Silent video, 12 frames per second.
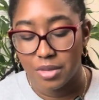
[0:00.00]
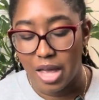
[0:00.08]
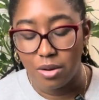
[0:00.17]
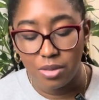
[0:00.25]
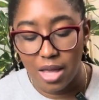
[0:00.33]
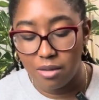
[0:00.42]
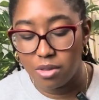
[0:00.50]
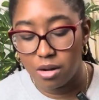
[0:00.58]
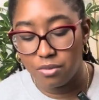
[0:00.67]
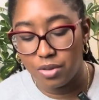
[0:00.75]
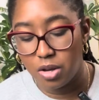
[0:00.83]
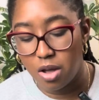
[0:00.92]
I don't think I've done
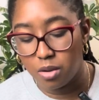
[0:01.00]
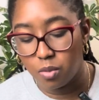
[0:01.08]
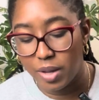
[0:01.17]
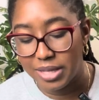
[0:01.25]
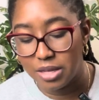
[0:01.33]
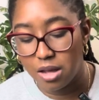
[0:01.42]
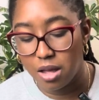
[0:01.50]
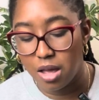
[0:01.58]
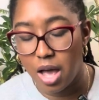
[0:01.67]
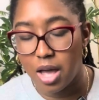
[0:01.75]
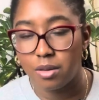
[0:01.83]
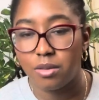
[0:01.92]
a video on waiting on
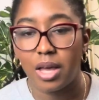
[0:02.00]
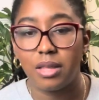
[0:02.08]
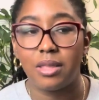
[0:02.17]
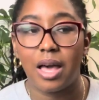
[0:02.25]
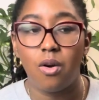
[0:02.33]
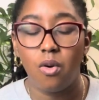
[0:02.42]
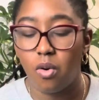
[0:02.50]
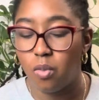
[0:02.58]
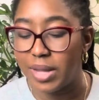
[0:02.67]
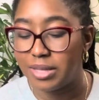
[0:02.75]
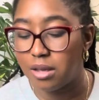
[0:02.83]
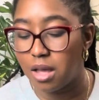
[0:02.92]
God. That whole
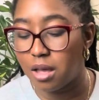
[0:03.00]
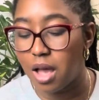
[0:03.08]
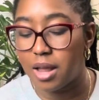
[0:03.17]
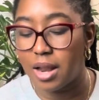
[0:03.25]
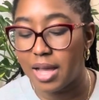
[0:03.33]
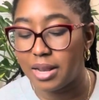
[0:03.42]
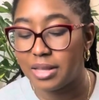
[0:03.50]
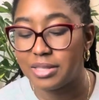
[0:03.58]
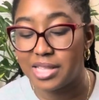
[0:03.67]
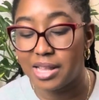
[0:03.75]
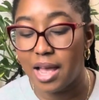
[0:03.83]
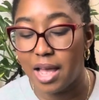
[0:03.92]
waiting on God, and
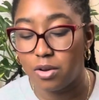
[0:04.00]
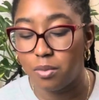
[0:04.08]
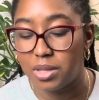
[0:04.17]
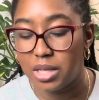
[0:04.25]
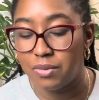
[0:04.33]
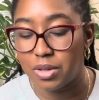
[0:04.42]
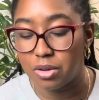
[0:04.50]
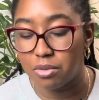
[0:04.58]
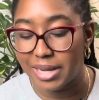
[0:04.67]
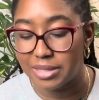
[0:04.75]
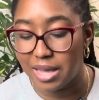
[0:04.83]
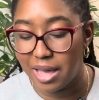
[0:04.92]
it's not that I don't believe in the
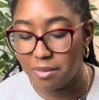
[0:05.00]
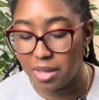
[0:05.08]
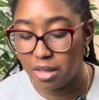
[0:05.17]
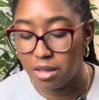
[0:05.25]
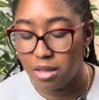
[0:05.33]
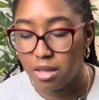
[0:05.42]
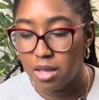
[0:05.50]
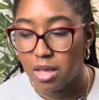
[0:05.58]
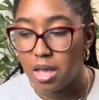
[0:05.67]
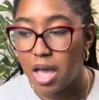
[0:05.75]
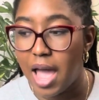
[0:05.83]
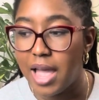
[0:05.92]
right timing.
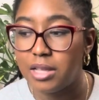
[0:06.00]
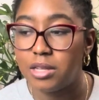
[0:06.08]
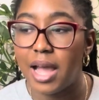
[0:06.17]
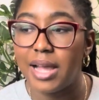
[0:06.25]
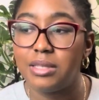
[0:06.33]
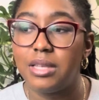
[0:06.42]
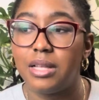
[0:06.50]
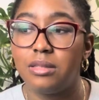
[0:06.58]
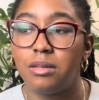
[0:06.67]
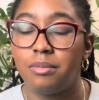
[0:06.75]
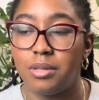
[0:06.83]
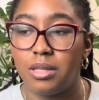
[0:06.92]
I tend
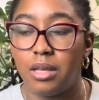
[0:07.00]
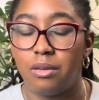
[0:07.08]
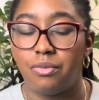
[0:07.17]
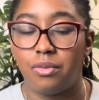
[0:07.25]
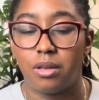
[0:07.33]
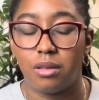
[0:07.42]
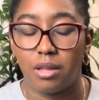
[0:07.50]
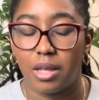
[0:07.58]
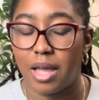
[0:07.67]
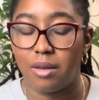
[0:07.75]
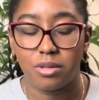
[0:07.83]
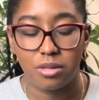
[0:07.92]
to believe, like
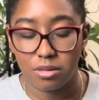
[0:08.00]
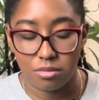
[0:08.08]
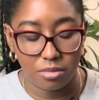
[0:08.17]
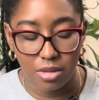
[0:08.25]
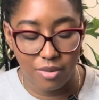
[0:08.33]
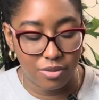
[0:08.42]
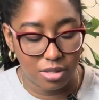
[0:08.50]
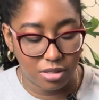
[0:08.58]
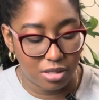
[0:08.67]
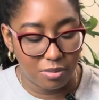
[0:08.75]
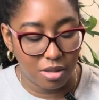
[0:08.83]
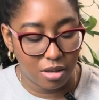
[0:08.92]
I was having a
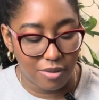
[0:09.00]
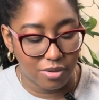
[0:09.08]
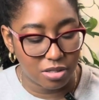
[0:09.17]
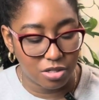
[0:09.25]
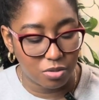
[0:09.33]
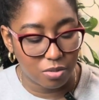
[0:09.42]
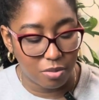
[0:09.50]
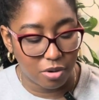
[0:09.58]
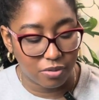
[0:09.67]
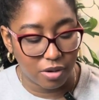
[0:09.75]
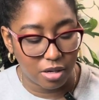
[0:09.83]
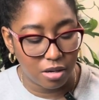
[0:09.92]
similar conversation with my
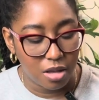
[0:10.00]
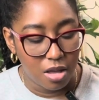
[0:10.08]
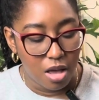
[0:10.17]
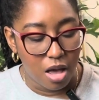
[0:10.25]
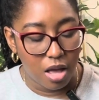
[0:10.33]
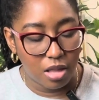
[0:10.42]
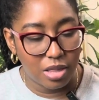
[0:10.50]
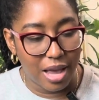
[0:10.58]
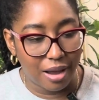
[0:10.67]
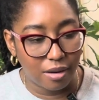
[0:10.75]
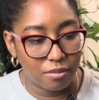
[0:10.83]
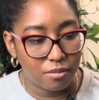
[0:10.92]
boyfriend,
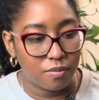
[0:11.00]
that